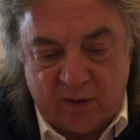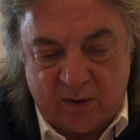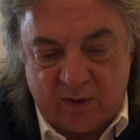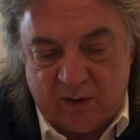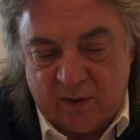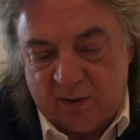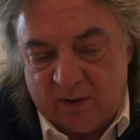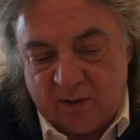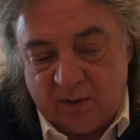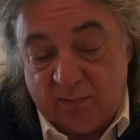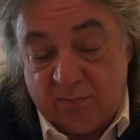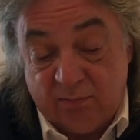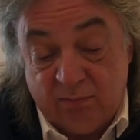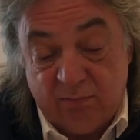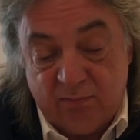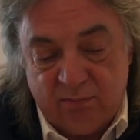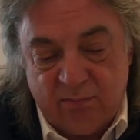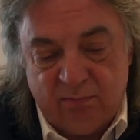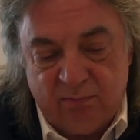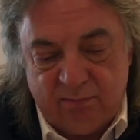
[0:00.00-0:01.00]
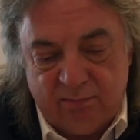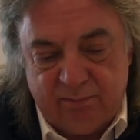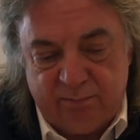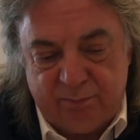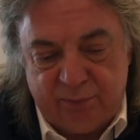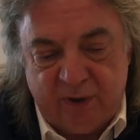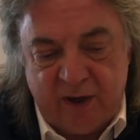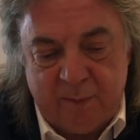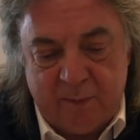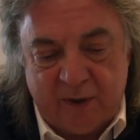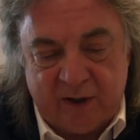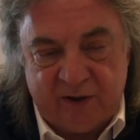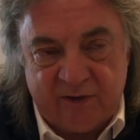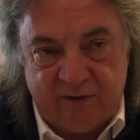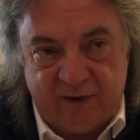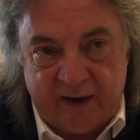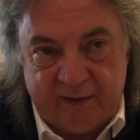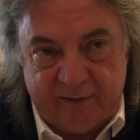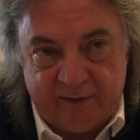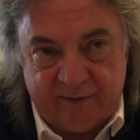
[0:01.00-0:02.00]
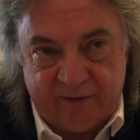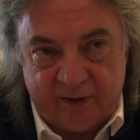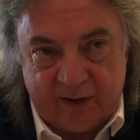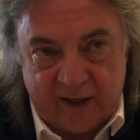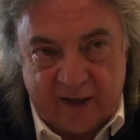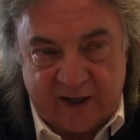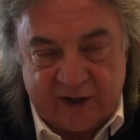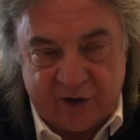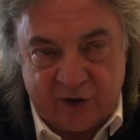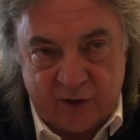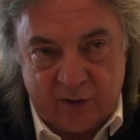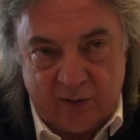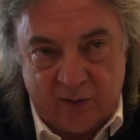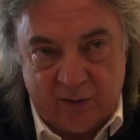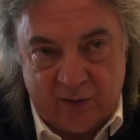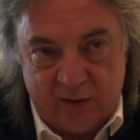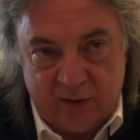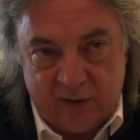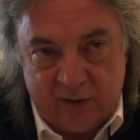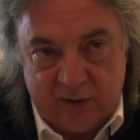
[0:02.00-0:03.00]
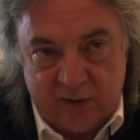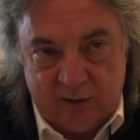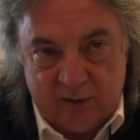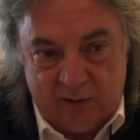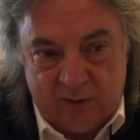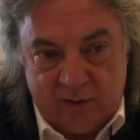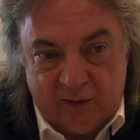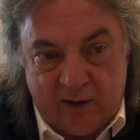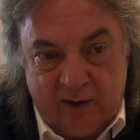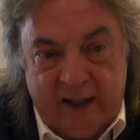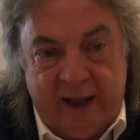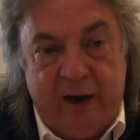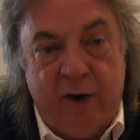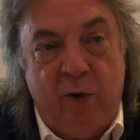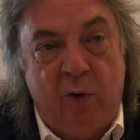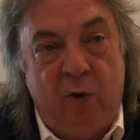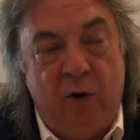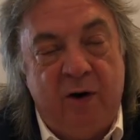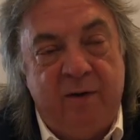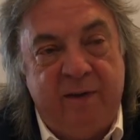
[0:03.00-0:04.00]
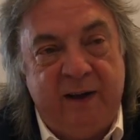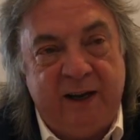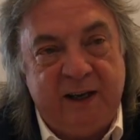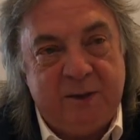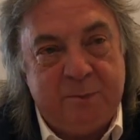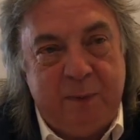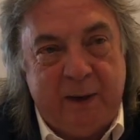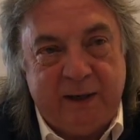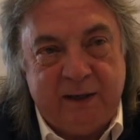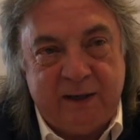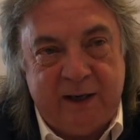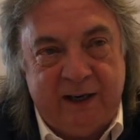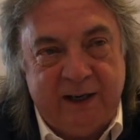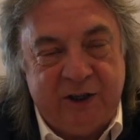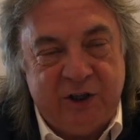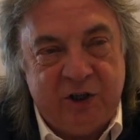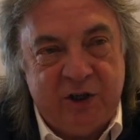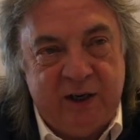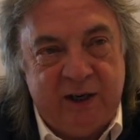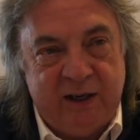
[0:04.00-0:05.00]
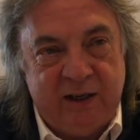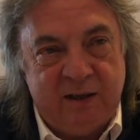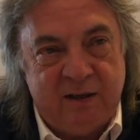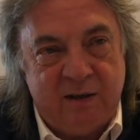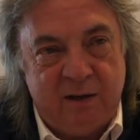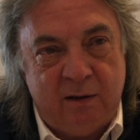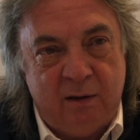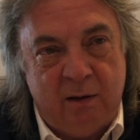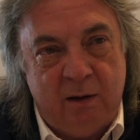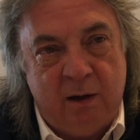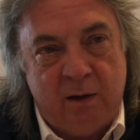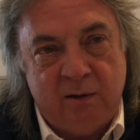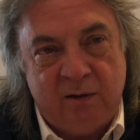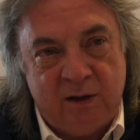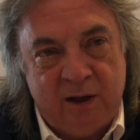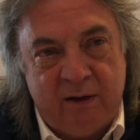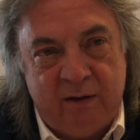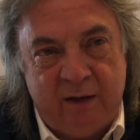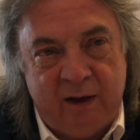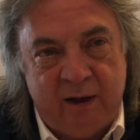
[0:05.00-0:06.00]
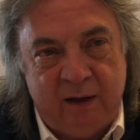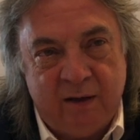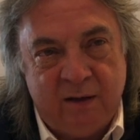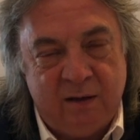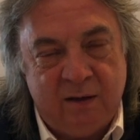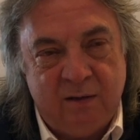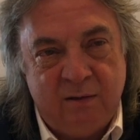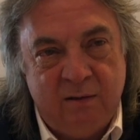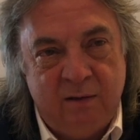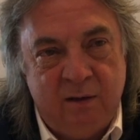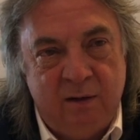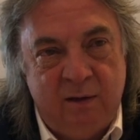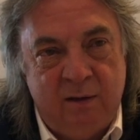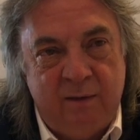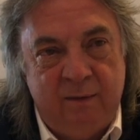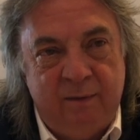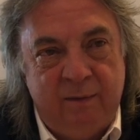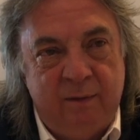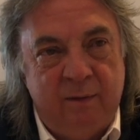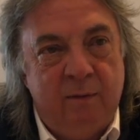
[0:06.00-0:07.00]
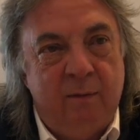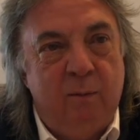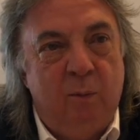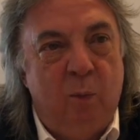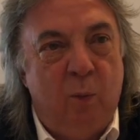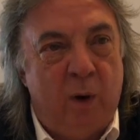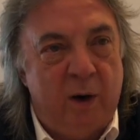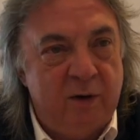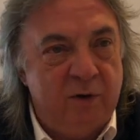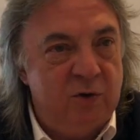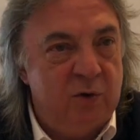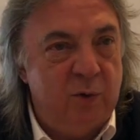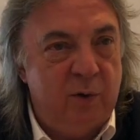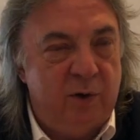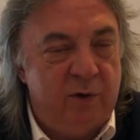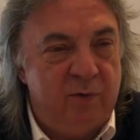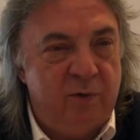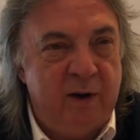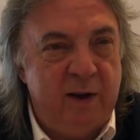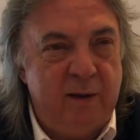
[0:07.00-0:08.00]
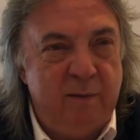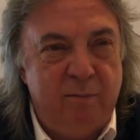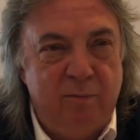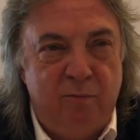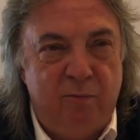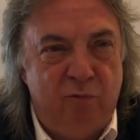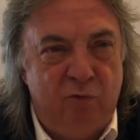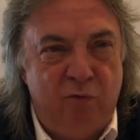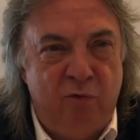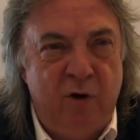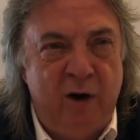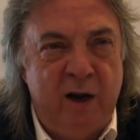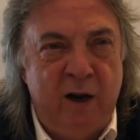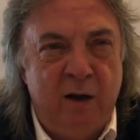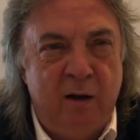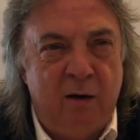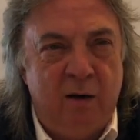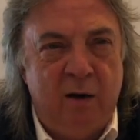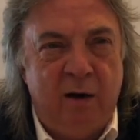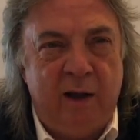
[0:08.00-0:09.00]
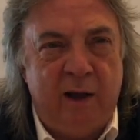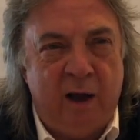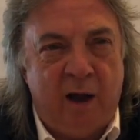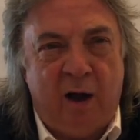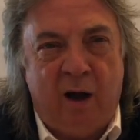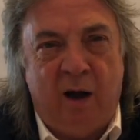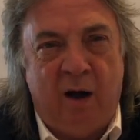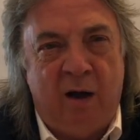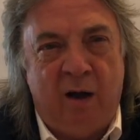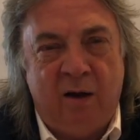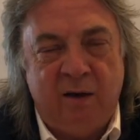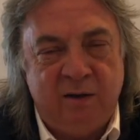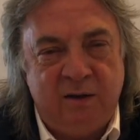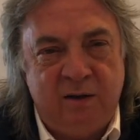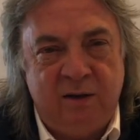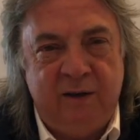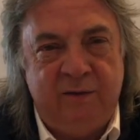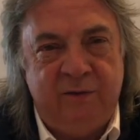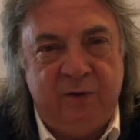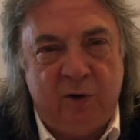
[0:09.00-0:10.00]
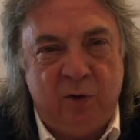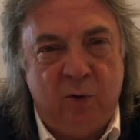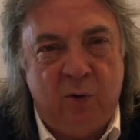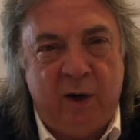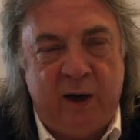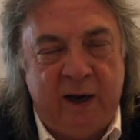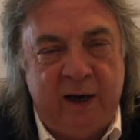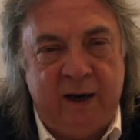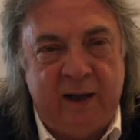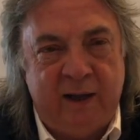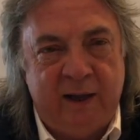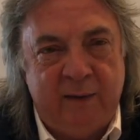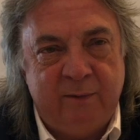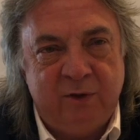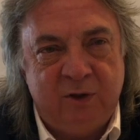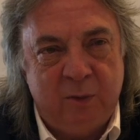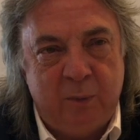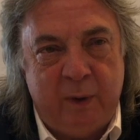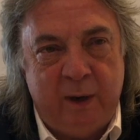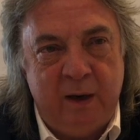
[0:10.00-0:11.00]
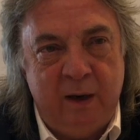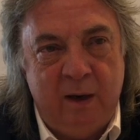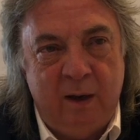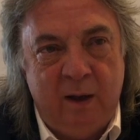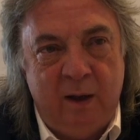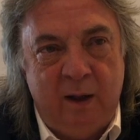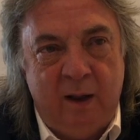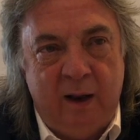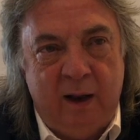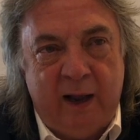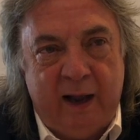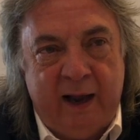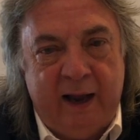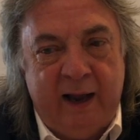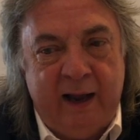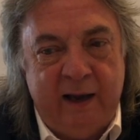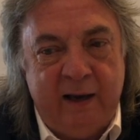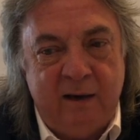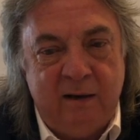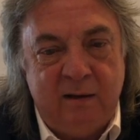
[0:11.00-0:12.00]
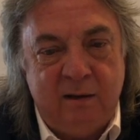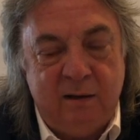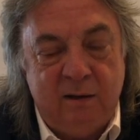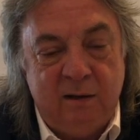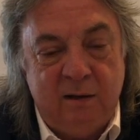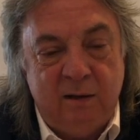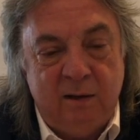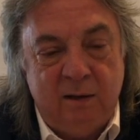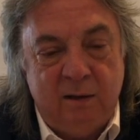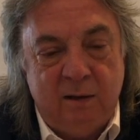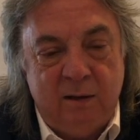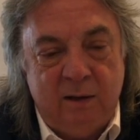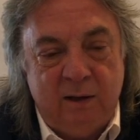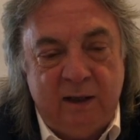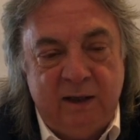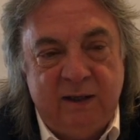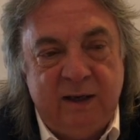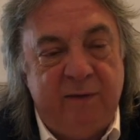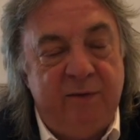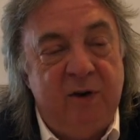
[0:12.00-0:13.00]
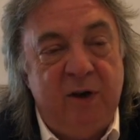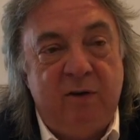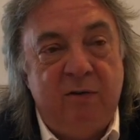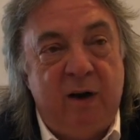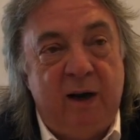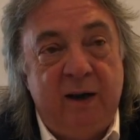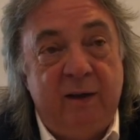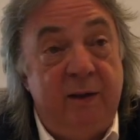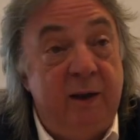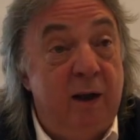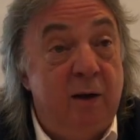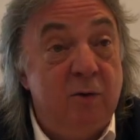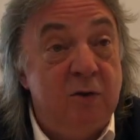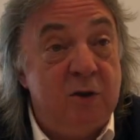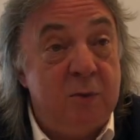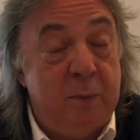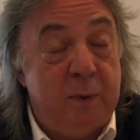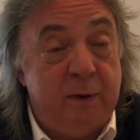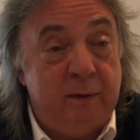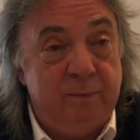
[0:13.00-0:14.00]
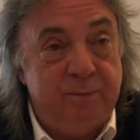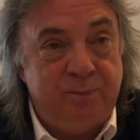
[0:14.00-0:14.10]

that's pretty much favourite for the National. Law of expectation is that, you know, Terry's won two or three really hard, difficult handicaps to win. And he's having a crack at the ultimate.